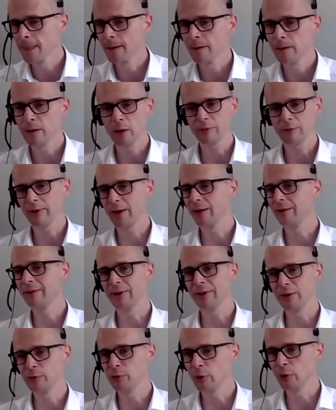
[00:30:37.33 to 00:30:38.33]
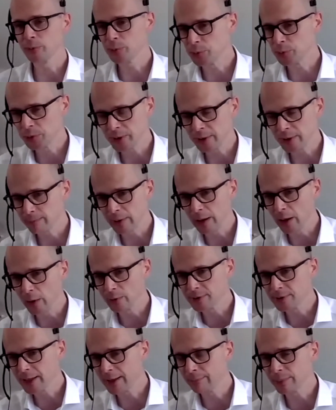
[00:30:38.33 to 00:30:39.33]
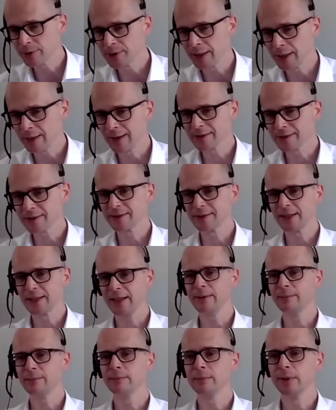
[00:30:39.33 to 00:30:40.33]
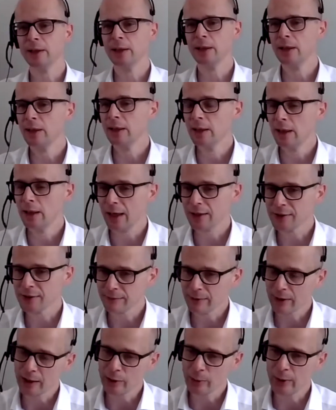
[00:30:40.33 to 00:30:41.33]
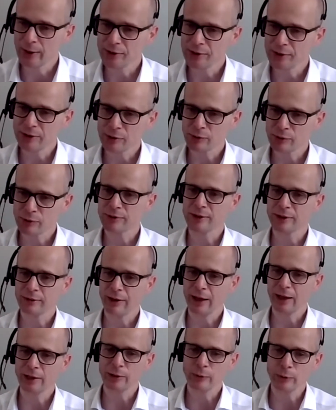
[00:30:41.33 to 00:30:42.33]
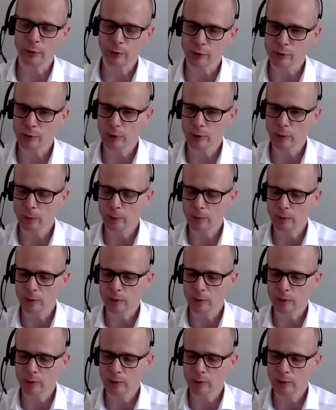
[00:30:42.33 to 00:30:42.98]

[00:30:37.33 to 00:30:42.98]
If that drops between below 10%, that's the same as a valuation intrinsic value control.